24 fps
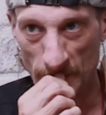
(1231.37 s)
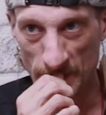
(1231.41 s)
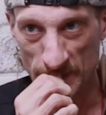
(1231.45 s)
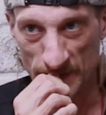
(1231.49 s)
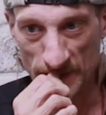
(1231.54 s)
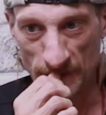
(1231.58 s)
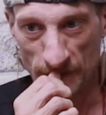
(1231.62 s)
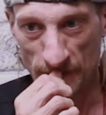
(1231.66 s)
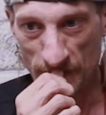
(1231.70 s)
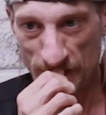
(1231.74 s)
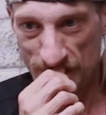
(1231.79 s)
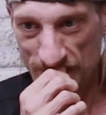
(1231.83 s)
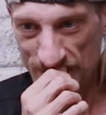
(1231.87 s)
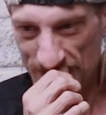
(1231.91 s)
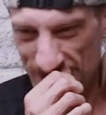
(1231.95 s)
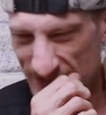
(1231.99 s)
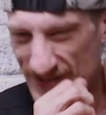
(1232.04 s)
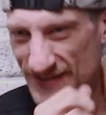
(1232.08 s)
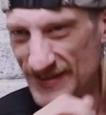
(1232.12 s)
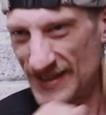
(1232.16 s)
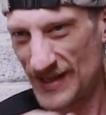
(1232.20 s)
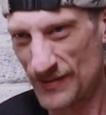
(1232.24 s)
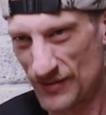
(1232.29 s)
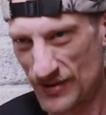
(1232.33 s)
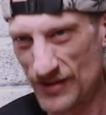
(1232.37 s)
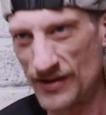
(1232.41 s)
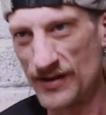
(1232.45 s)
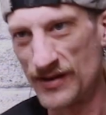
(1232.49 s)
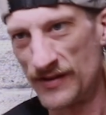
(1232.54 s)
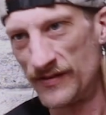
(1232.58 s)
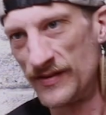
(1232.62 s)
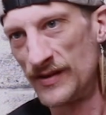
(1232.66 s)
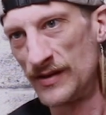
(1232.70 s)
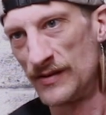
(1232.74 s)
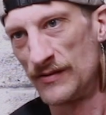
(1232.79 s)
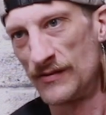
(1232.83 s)
So it's just the same kind
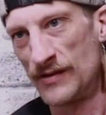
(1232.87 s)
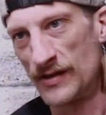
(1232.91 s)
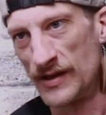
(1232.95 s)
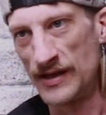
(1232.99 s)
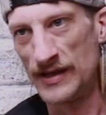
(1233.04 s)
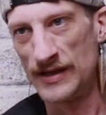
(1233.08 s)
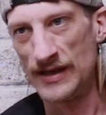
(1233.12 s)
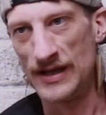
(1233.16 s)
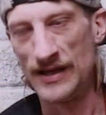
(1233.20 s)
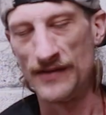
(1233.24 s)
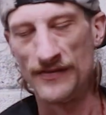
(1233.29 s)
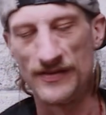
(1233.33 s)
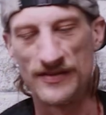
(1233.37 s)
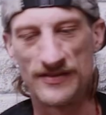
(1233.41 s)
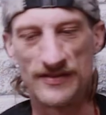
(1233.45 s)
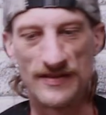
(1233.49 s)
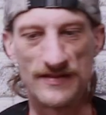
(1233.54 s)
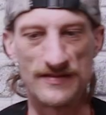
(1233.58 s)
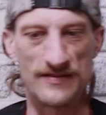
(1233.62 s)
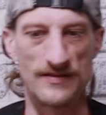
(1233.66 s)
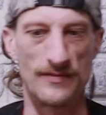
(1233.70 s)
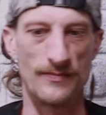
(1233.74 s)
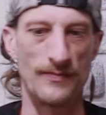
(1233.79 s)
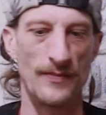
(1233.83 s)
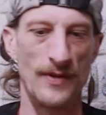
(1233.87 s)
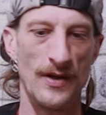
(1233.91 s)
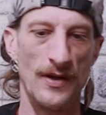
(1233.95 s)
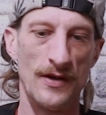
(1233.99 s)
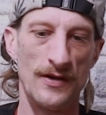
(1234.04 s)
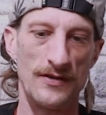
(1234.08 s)
of thing right in any living system.